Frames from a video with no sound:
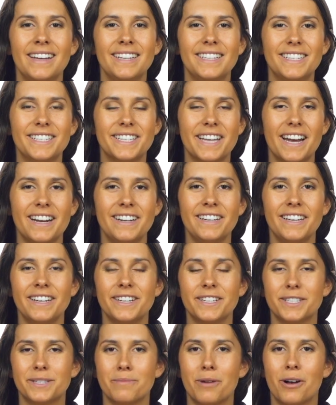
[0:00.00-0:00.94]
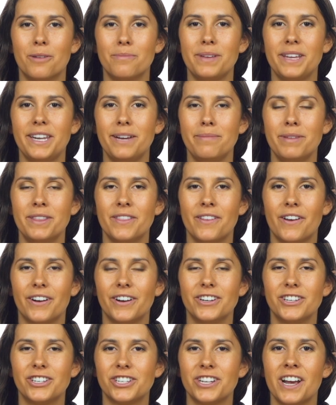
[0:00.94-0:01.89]
Designed in a small, medium, and
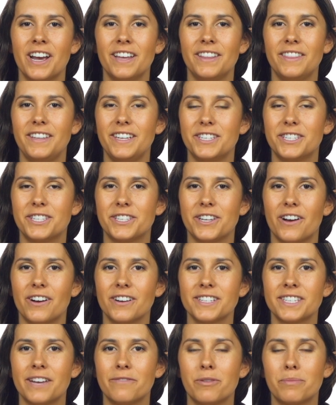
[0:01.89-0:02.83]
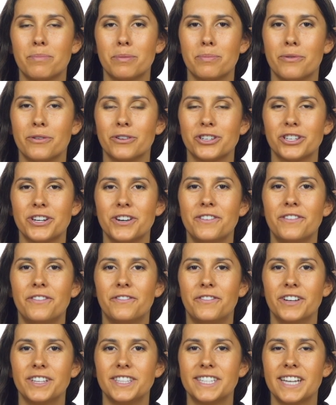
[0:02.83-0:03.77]
large, these socks have a proportional
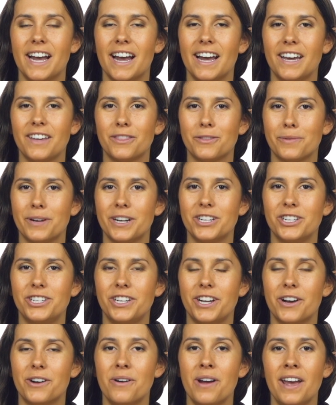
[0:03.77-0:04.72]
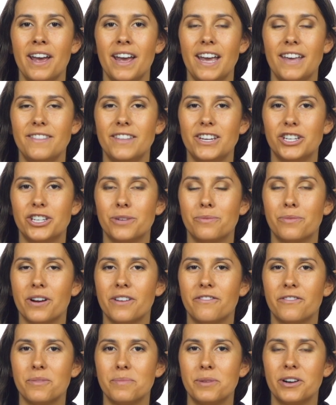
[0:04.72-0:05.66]
foot-to-height ratio, and they should
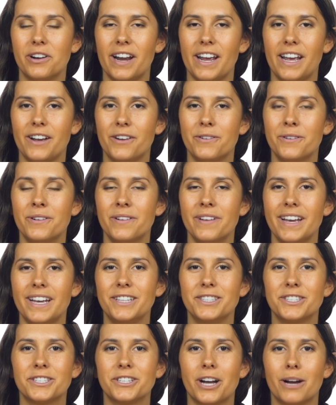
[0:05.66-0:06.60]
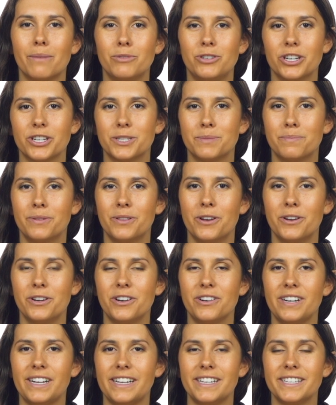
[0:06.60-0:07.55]
run from your ankle and stop just below
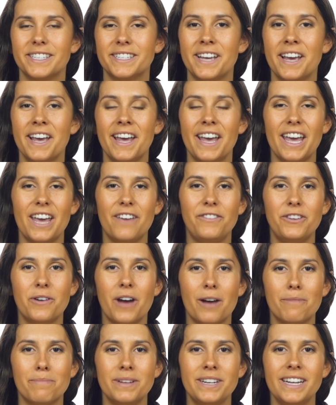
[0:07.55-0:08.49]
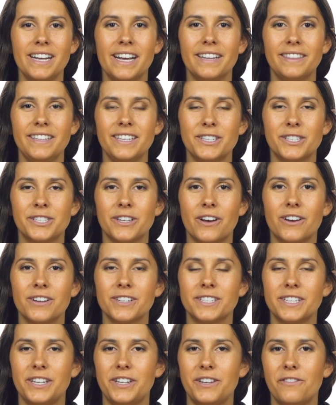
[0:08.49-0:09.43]
your knees. If you happen to get these
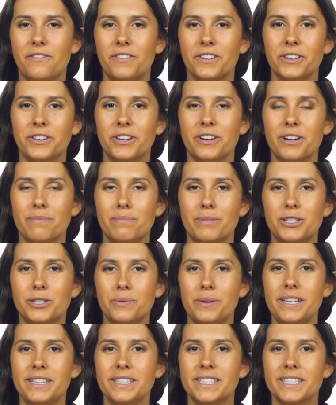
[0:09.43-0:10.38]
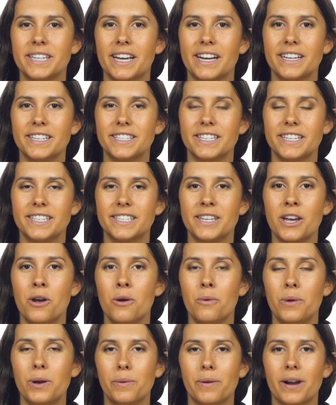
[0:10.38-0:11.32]
socks and you feel you're in between sizes,
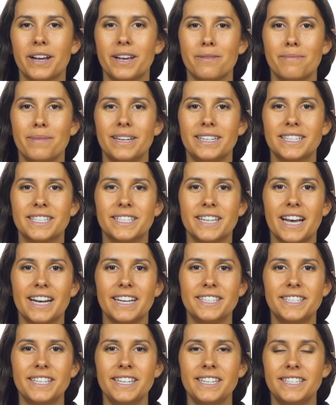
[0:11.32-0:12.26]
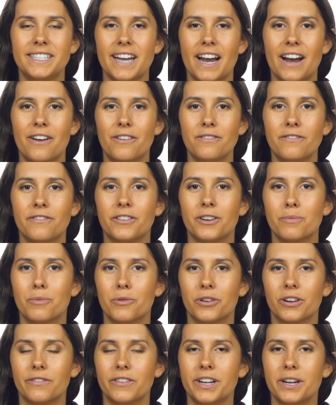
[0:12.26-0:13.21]
we recommend sizing down for
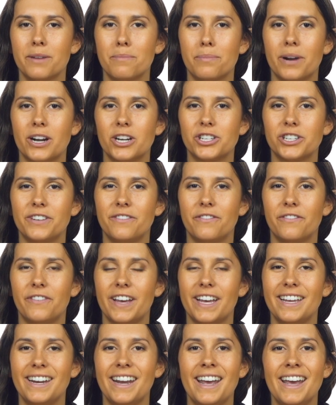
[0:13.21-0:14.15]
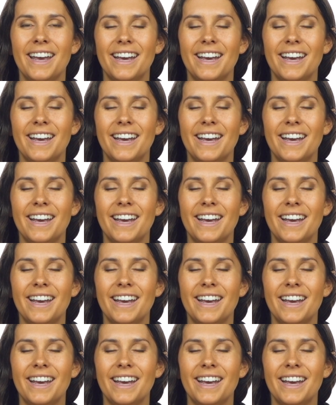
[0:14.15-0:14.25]
more of a compression fit